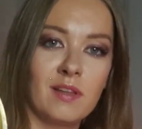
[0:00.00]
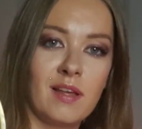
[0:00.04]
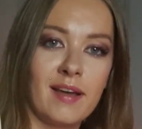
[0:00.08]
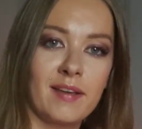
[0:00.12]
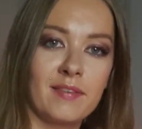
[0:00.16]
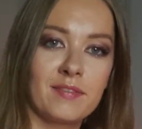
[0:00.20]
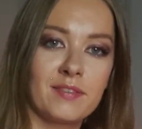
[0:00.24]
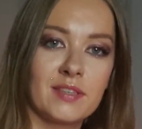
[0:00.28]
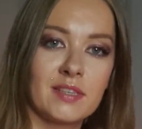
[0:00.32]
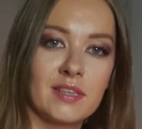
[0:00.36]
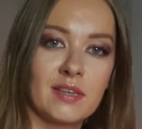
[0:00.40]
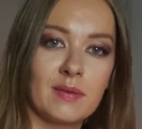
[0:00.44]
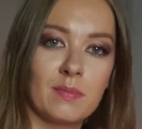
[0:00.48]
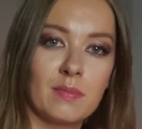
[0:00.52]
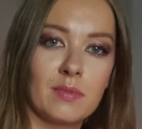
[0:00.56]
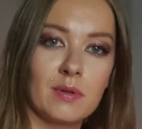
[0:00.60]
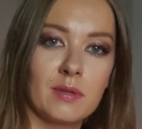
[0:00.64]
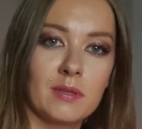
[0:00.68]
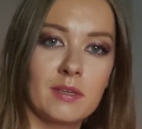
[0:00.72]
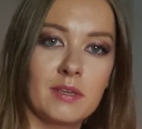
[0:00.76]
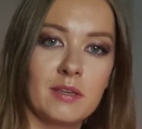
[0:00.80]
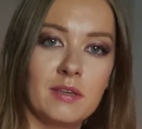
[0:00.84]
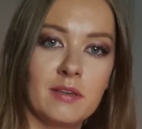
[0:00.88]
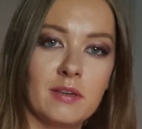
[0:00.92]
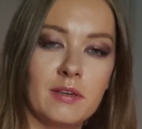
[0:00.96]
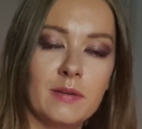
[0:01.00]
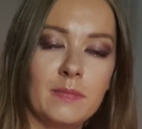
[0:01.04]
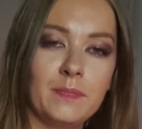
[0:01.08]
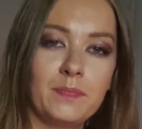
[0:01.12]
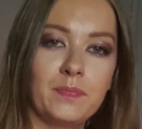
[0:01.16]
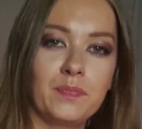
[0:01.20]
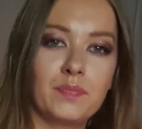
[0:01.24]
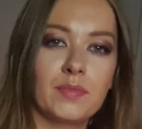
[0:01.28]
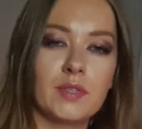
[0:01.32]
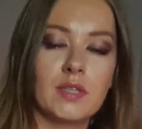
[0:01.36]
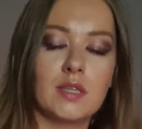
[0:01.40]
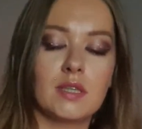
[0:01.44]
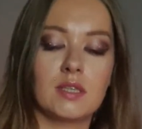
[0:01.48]
life symbol here.
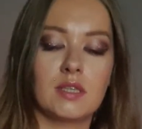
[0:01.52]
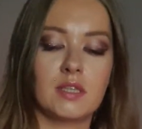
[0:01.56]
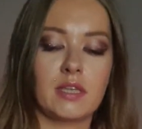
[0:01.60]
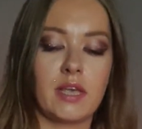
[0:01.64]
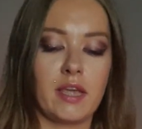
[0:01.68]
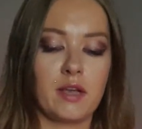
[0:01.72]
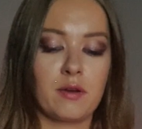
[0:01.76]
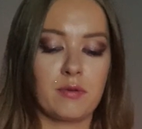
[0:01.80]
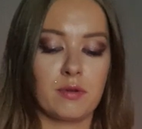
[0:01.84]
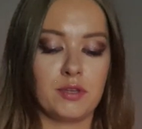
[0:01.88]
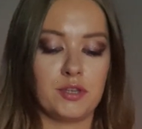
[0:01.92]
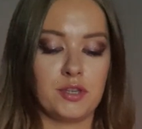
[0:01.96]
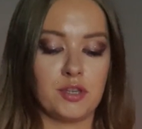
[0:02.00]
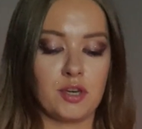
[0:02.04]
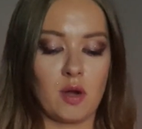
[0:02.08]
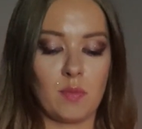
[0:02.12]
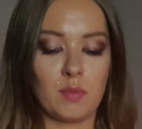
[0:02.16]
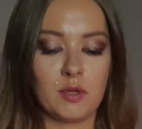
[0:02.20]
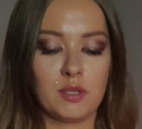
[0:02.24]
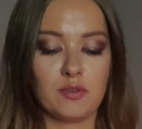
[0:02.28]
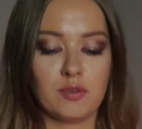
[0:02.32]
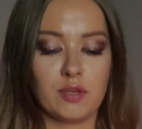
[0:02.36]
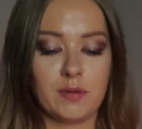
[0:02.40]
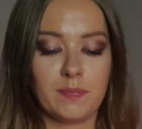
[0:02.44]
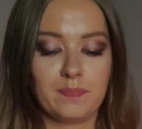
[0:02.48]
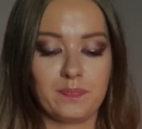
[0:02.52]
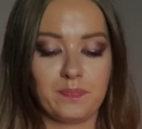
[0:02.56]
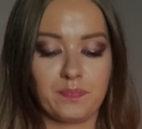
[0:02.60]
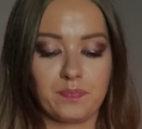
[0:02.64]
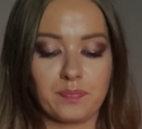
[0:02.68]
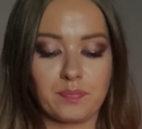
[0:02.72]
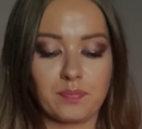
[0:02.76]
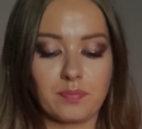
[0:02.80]
It's a sacred geometry.